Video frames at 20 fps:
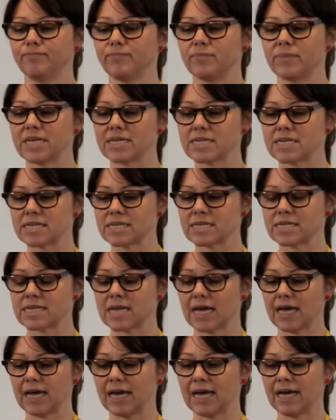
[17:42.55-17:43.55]
This is,
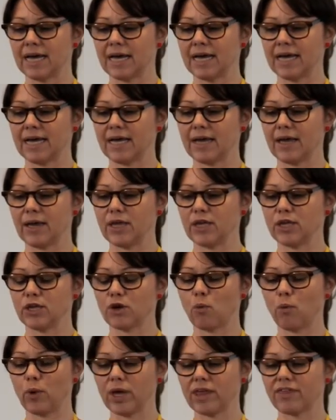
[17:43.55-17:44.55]

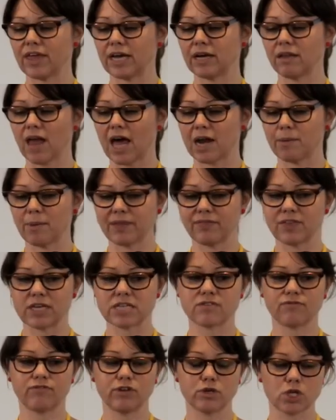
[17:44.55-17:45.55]
we think a lot about
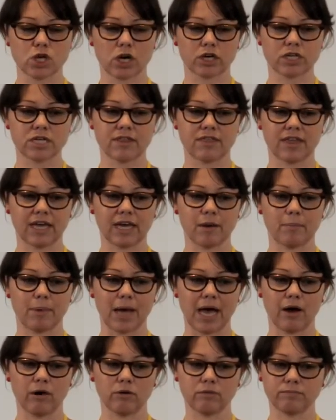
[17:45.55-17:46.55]
this if you start to think
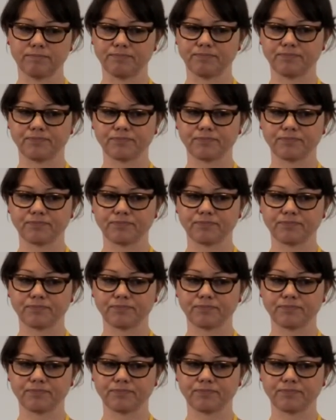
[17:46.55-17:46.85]
about